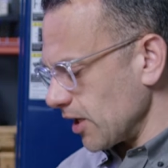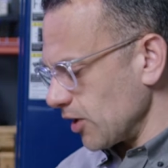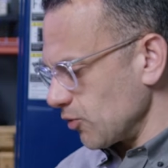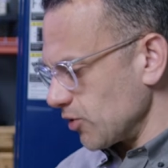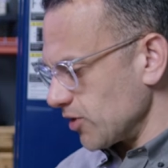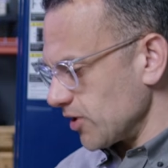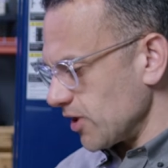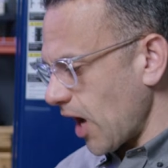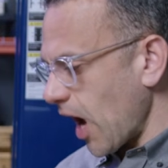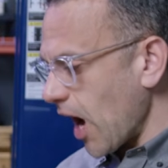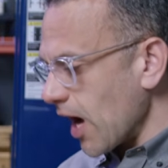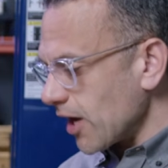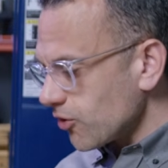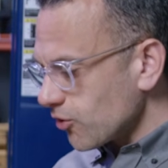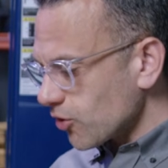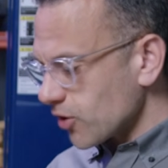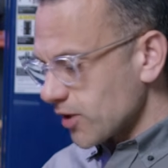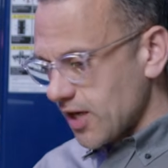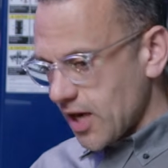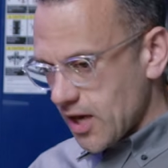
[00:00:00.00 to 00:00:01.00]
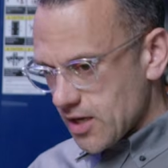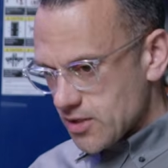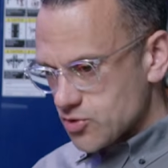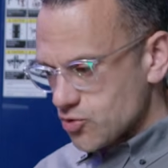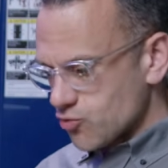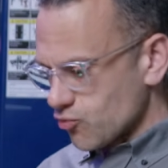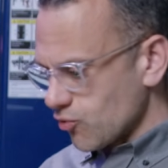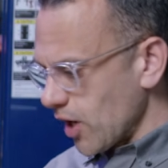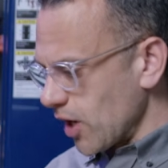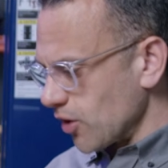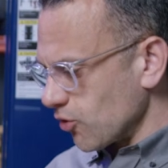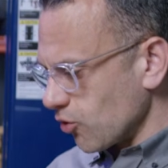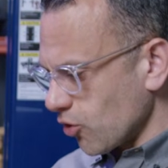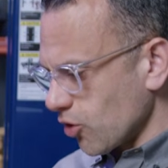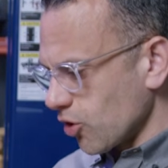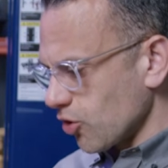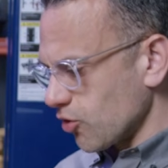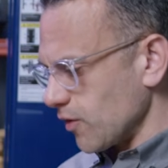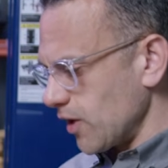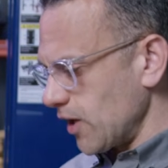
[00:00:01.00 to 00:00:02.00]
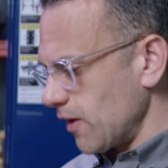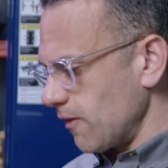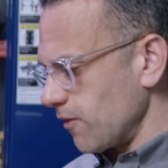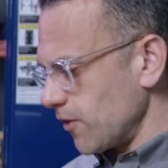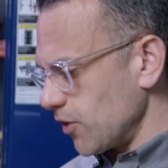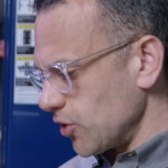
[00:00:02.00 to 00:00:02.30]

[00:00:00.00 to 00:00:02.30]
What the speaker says: In either case, red or green,